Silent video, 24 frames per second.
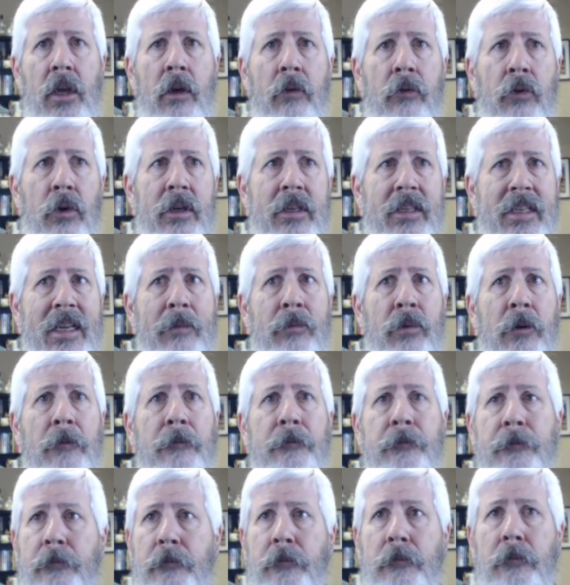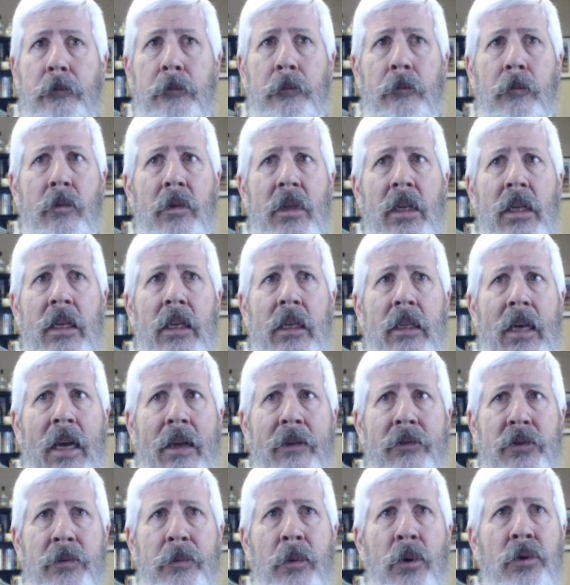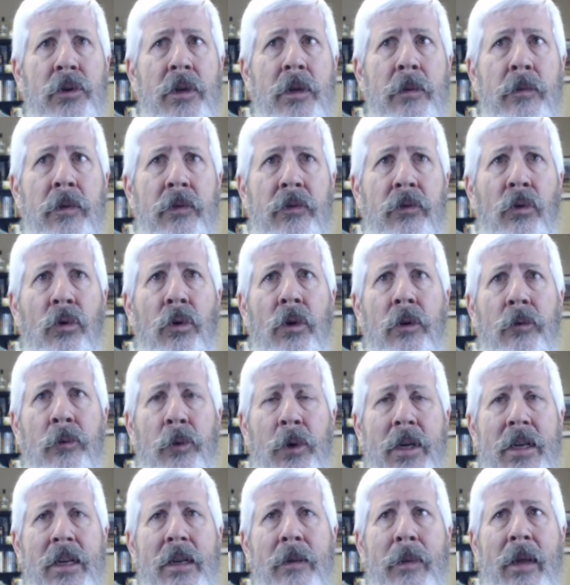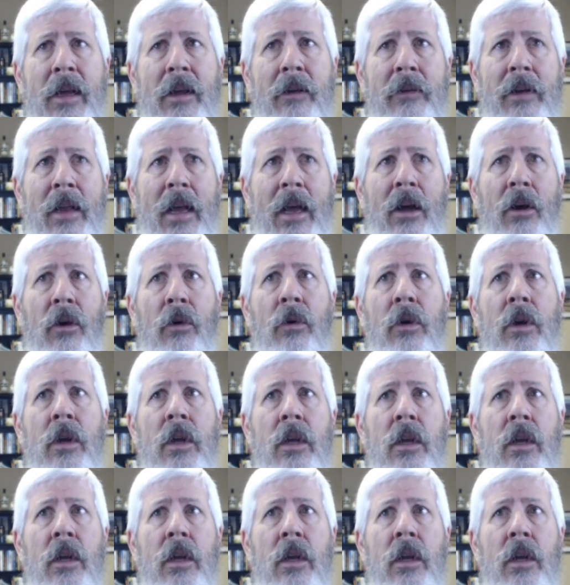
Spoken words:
For example, I've spoken before, written about how